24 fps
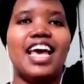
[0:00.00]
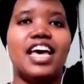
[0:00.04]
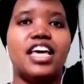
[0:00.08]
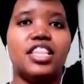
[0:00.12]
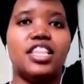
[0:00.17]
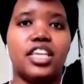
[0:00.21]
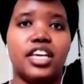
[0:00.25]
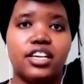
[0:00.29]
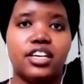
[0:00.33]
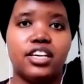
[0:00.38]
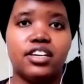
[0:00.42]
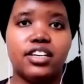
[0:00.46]

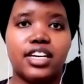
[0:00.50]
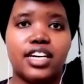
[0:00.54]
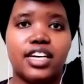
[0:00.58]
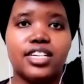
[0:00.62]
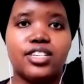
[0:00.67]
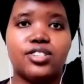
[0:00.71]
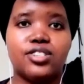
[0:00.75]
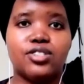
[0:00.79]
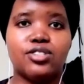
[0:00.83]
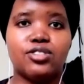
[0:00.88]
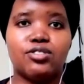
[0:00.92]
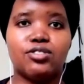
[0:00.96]
thank you
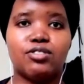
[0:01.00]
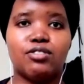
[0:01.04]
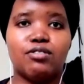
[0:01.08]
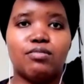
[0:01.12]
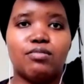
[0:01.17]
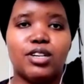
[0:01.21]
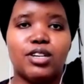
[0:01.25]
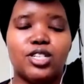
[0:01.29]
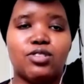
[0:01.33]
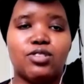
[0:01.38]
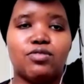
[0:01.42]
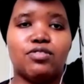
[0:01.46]
guys so
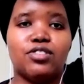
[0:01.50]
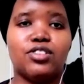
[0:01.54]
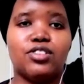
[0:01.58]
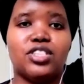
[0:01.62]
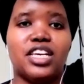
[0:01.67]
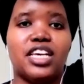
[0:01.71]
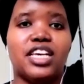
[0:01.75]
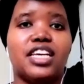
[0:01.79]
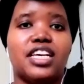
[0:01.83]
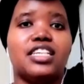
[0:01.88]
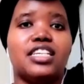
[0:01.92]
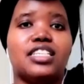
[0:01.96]
much for
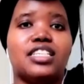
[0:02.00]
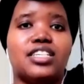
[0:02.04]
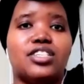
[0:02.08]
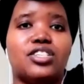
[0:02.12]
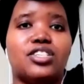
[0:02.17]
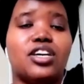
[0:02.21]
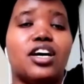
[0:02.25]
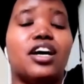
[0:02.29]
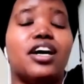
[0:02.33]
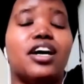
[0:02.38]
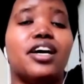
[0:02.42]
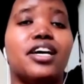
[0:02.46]
taking the
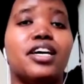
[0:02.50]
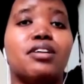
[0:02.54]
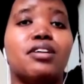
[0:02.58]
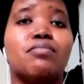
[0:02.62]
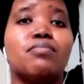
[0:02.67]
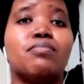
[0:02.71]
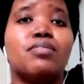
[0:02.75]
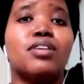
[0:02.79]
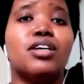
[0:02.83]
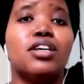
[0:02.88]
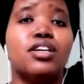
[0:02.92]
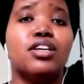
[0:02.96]

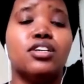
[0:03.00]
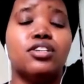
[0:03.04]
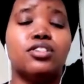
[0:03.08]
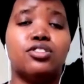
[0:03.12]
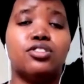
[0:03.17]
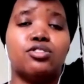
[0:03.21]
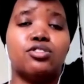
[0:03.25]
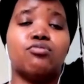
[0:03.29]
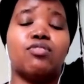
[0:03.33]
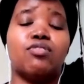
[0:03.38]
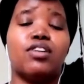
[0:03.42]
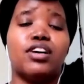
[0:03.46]
time
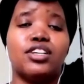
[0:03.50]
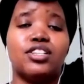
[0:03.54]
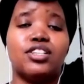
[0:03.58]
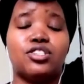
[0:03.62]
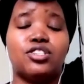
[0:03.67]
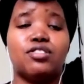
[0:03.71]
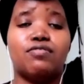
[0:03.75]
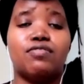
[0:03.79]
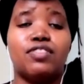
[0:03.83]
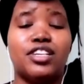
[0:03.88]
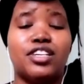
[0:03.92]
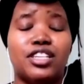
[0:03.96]
to
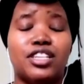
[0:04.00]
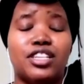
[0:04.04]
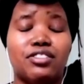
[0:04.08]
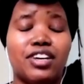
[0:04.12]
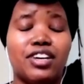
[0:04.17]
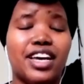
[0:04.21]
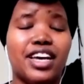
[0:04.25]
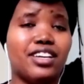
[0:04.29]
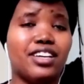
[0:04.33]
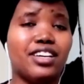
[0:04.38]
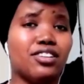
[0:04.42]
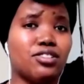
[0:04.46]
watch the video,
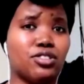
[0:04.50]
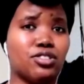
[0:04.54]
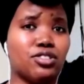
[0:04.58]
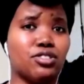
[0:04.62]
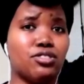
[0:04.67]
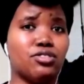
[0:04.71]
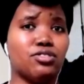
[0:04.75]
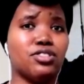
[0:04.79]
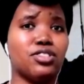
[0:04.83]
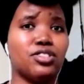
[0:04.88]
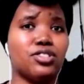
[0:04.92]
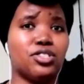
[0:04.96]
and also
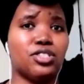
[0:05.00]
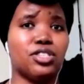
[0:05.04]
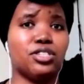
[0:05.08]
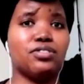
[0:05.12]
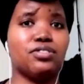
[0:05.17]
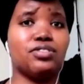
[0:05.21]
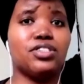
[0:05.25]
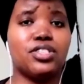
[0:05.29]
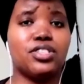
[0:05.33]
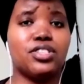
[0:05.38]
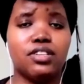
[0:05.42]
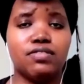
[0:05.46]
to the
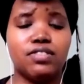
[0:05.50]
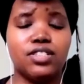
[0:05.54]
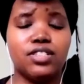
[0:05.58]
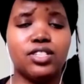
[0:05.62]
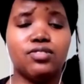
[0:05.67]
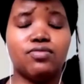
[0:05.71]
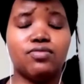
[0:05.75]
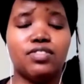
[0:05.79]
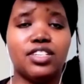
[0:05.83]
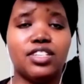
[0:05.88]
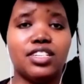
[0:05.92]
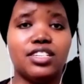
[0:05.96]
series of
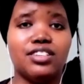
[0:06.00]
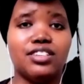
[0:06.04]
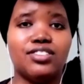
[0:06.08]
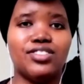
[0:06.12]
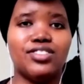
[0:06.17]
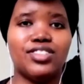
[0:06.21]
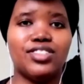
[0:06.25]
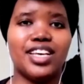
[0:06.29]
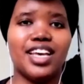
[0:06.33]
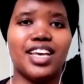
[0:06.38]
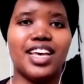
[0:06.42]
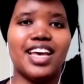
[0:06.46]
these
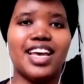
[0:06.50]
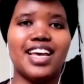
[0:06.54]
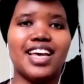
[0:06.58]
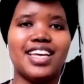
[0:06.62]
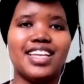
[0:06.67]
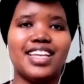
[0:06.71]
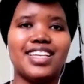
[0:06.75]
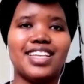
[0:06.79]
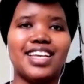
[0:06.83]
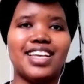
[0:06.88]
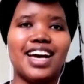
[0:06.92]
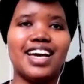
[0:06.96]
videos.
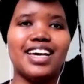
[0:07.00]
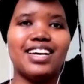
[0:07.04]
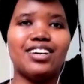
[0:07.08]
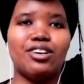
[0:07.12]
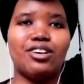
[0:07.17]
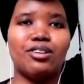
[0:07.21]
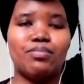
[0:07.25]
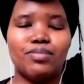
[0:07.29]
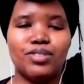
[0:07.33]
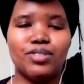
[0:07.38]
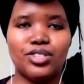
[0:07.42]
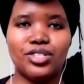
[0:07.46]
And I
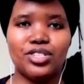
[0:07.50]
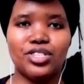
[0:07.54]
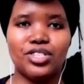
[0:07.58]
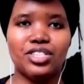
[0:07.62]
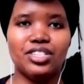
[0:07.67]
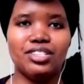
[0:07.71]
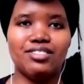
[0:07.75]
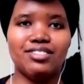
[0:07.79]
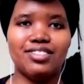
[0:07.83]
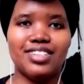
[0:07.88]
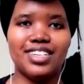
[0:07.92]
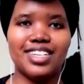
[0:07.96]
hope to
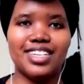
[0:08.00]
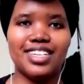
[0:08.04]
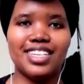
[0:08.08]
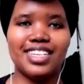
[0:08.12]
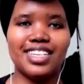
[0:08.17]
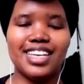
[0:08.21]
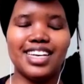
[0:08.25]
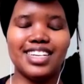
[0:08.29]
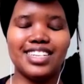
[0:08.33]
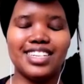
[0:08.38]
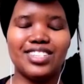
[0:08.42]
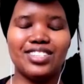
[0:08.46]
see you in the
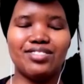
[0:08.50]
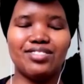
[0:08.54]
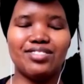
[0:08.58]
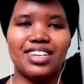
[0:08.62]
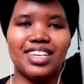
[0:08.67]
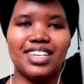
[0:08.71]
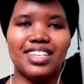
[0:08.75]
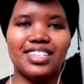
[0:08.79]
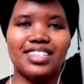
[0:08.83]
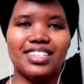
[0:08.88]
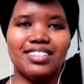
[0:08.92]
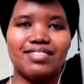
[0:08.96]
next
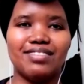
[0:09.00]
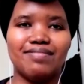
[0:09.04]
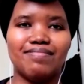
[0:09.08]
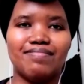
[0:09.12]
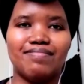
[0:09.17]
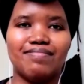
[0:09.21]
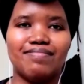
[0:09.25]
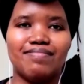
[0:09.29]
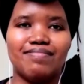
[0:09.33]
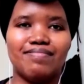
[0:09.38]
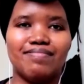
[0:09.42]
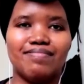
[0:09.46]
one.
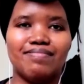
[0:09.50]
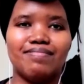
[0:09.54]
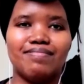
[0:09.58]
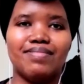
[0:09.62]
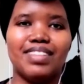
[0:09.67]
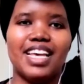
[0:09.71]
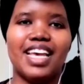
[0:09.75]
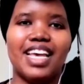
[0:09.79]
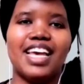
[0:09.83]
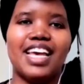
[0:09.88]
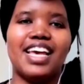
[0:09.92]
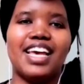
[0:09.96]

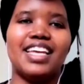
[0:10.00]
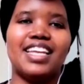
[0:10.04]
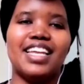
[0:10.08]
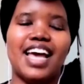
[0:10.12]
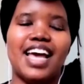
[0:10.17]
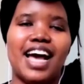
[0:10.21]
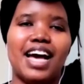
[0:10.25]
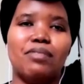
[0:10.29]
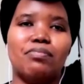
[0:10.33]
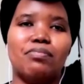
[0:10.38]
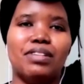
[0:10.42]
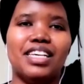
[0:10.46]
And
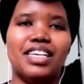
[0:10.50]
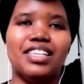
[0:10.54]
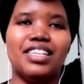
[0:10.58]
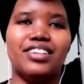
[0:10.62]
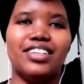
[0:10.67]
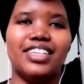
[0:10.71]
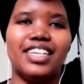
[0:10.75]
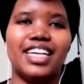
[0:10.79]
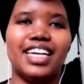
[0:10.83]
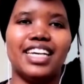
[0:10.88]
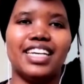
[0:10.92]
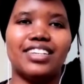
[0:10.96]
happy
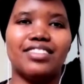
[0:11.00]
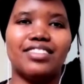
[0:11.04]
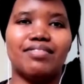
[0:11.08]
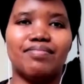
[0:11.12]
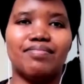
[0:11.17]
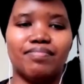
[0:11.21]
learning.